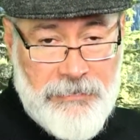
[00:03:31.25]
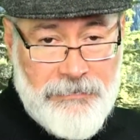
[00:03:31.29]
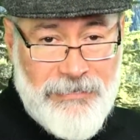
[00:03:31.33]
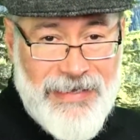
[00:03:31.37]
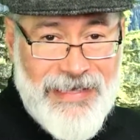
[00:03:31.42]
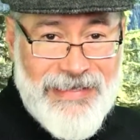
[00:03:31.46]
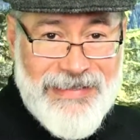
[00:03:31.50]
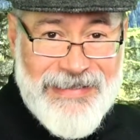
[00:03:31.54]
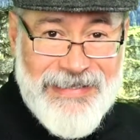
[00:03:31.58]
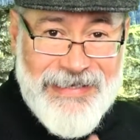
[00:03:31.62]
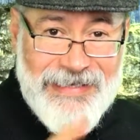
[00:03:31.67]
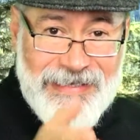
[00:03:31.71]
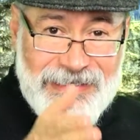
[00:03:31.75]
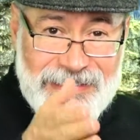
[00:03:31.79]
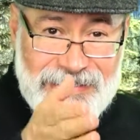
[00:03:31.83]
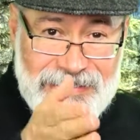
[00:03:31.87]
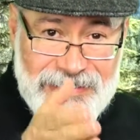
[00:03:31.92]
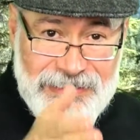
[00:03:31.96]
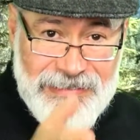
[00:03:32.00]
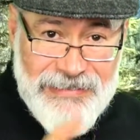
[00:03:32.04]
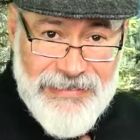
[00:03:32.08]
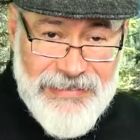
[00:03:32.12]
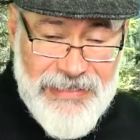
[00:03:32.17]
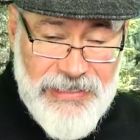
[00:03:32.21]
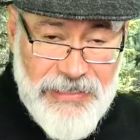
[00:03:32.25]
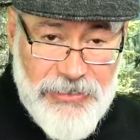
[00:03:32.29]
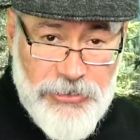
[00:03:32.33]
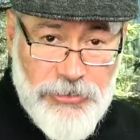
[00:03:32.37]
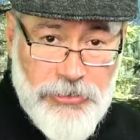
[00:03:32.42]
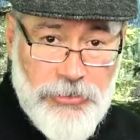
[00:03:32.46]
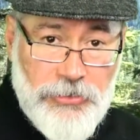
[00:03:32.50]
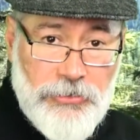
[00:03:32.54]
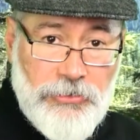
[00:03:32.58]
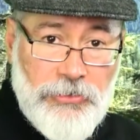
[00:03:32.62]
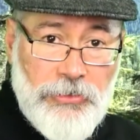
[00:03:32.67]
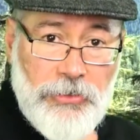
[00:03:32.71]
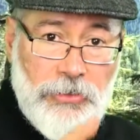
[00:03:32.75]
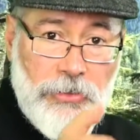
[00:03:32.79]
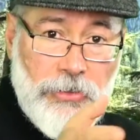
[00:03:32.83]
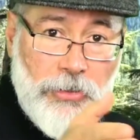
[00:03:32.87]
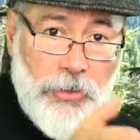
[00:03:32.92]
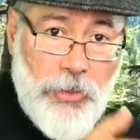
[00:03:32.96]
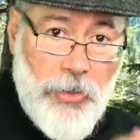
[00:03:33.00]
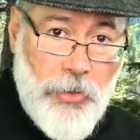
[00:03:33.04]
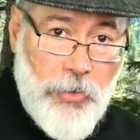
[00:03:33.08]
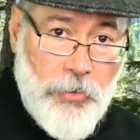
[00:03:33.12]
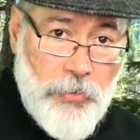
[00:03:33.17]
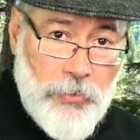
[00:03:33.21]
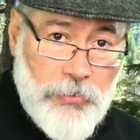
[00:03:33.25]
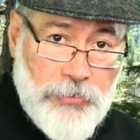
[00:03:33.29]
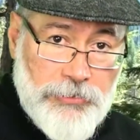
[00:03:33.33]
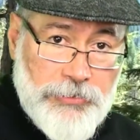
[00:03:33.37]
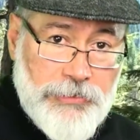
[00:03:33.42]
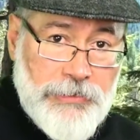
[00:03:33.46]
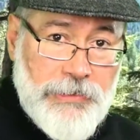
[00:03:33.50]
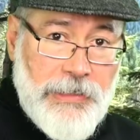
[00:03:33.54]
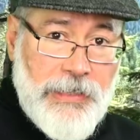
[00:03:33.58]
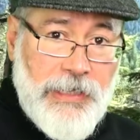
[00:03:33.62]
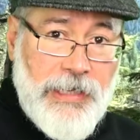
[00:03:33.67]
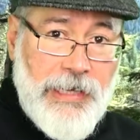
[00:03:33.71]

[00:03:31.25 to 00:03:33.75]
But the distinction holds: